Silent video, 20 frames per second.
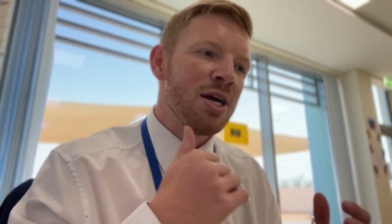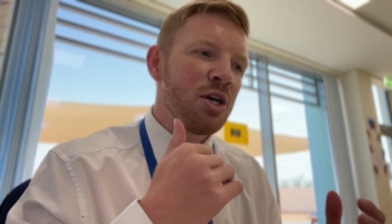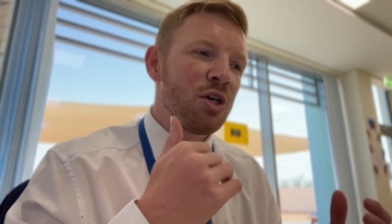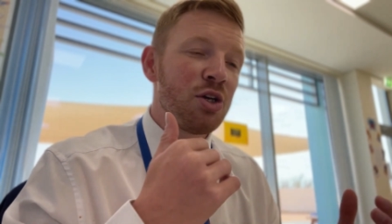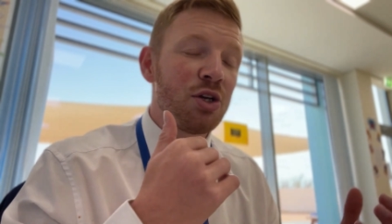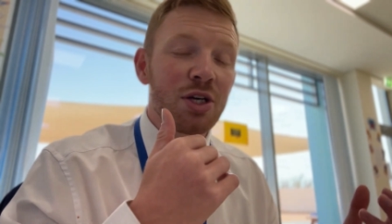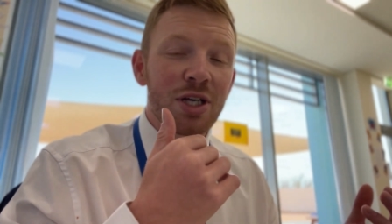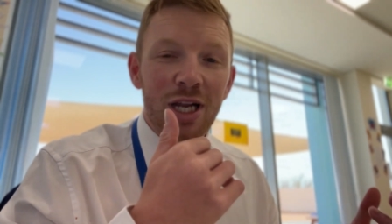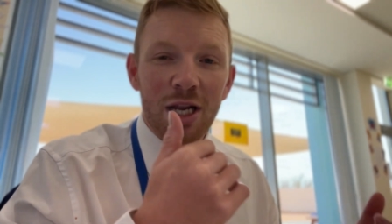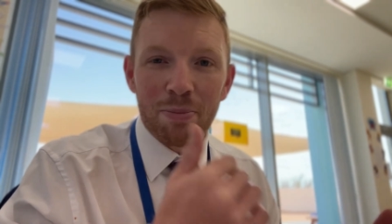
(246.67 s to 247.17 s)

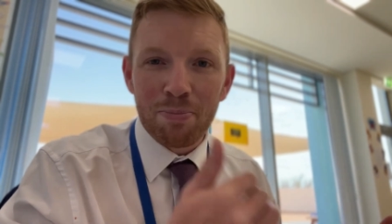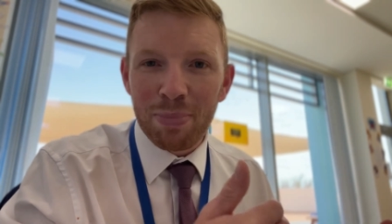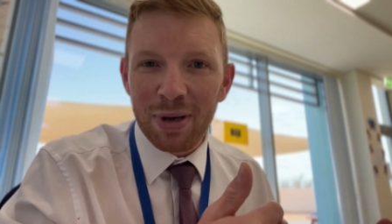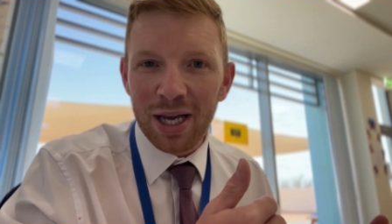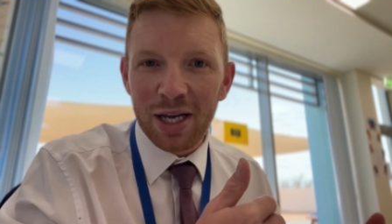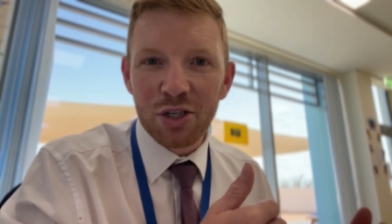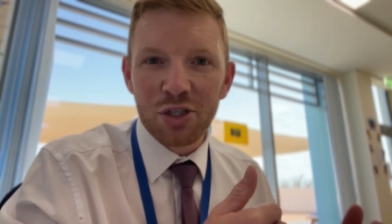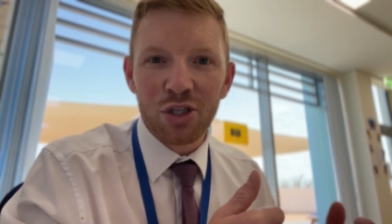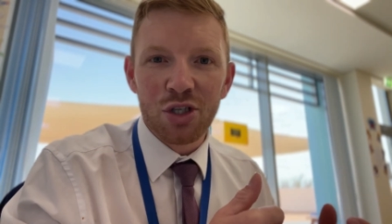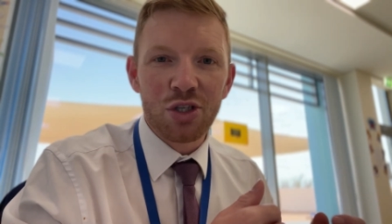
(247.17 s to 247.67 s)
You can add
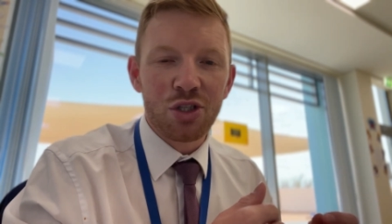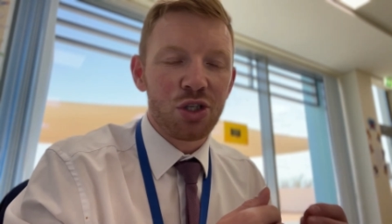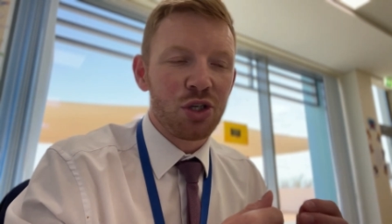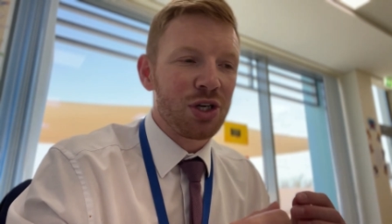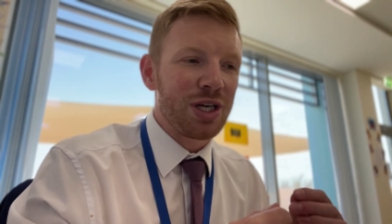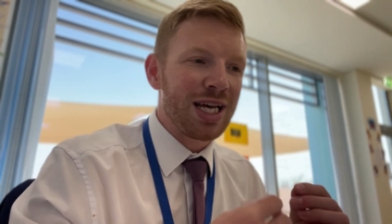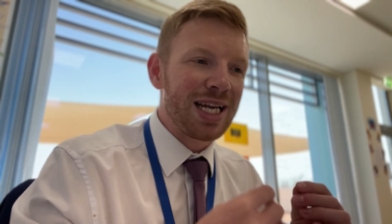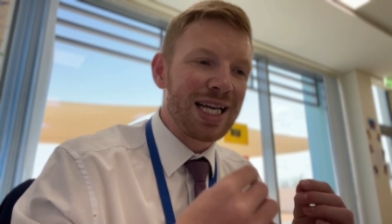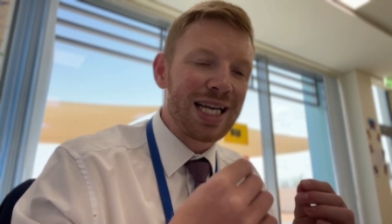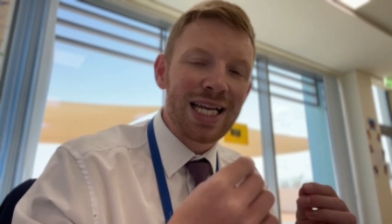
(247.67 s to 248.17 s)
pictures, you
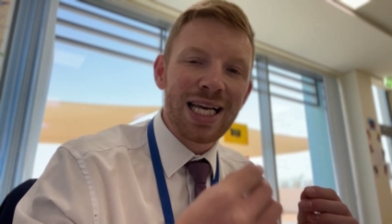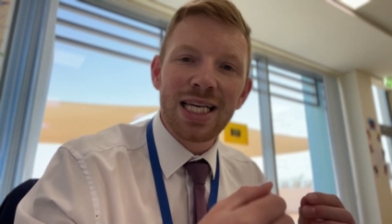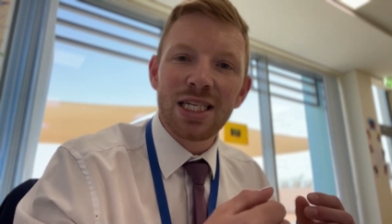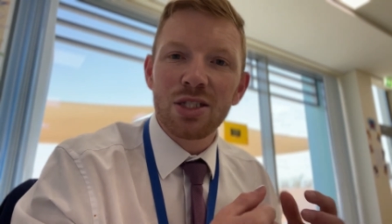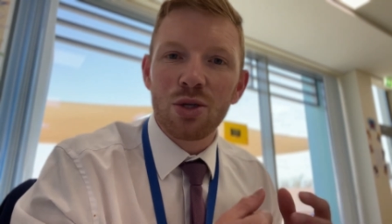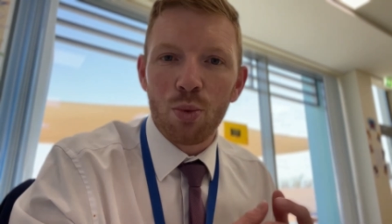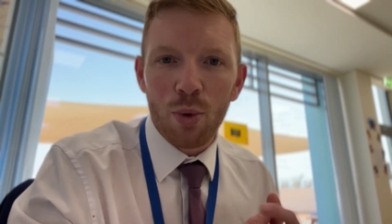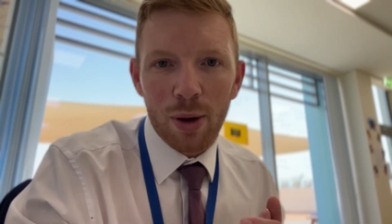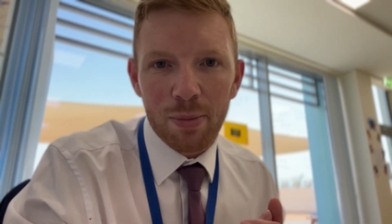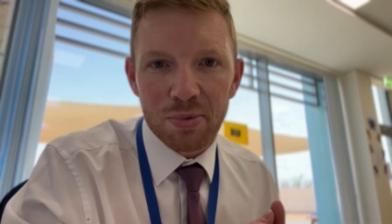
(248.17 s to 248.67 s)
can add links
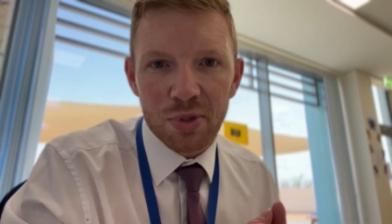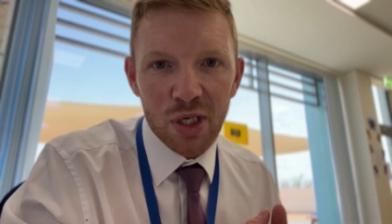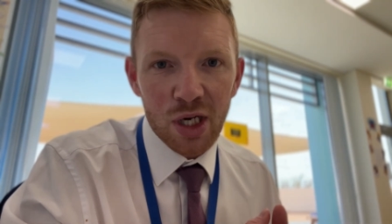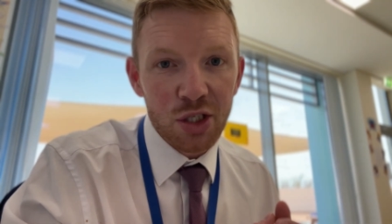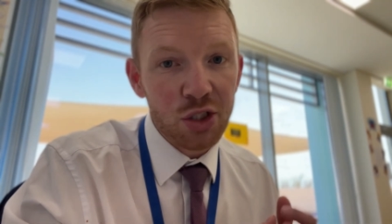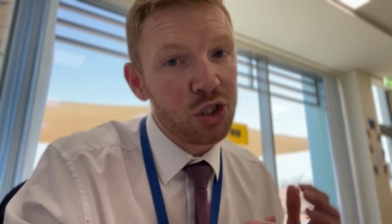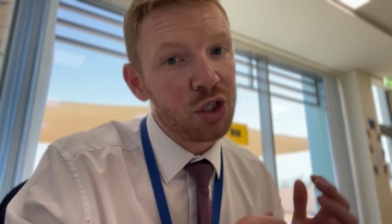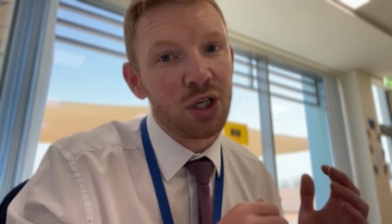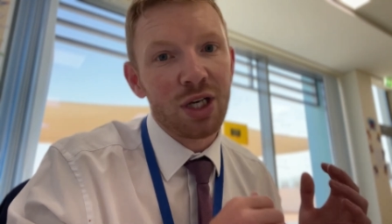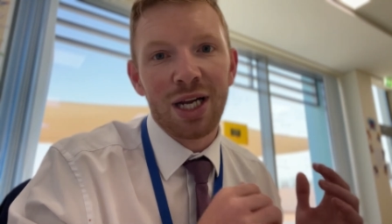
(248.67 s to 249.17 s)
to
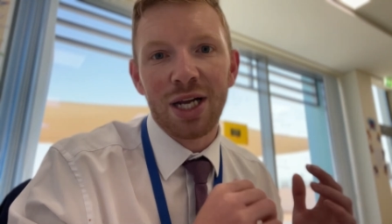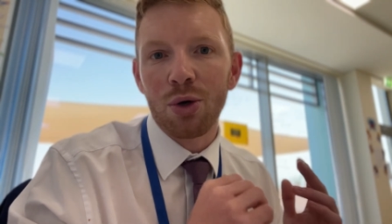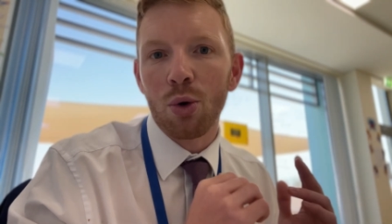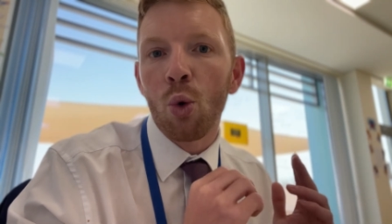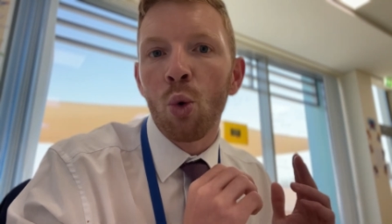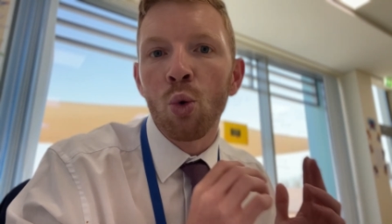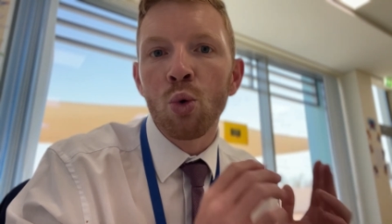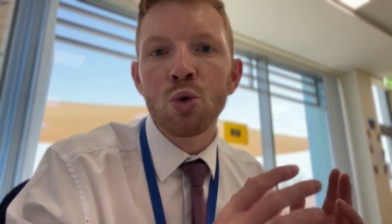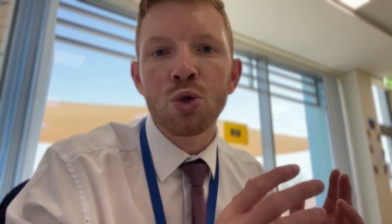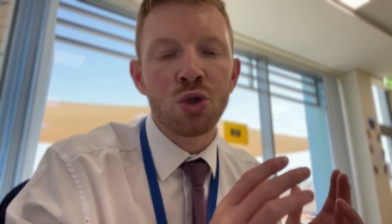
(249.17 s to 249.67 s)
websites, you can add
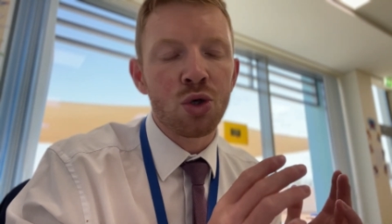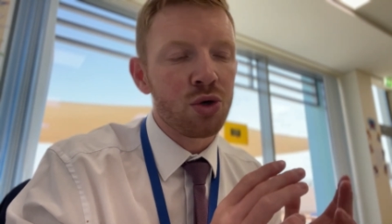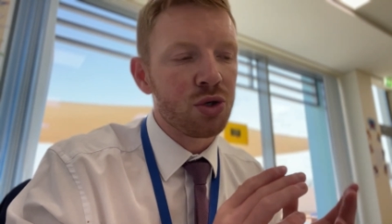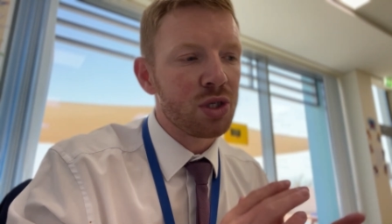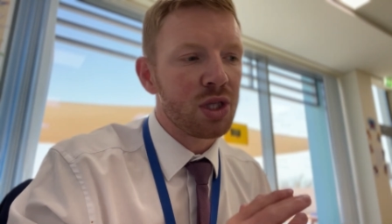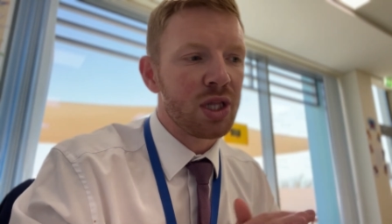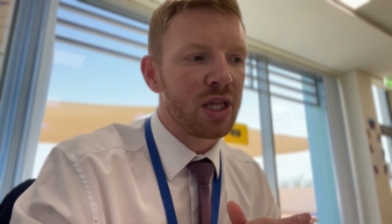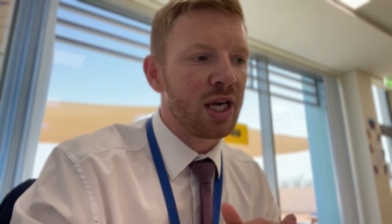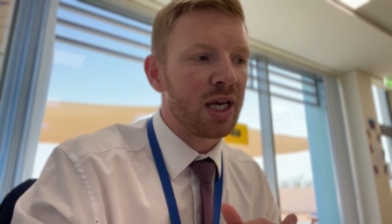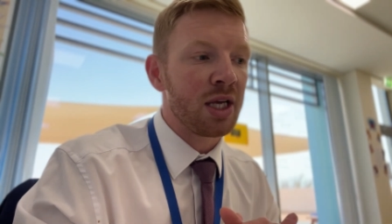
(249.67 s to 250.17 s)
all sorts
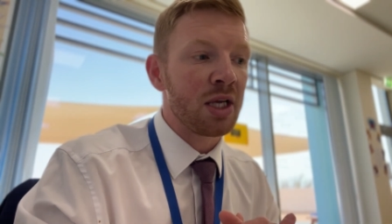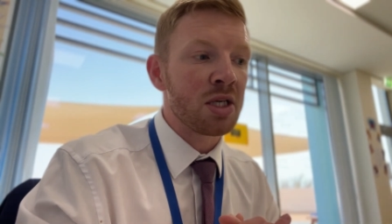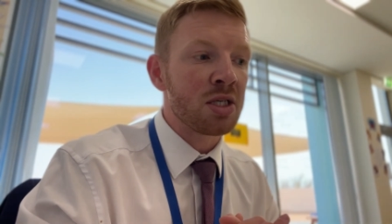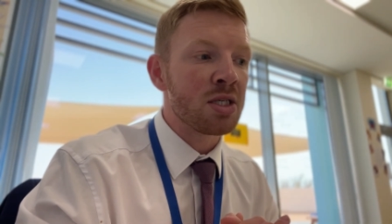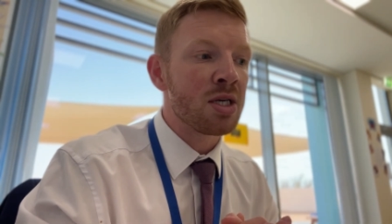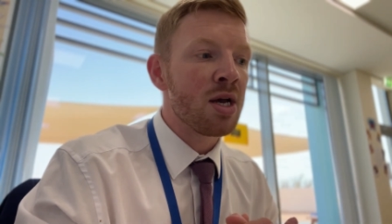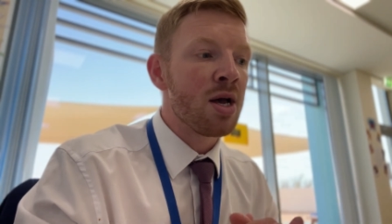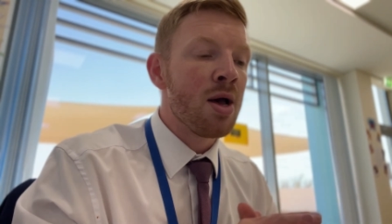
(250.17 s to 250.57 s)
of things.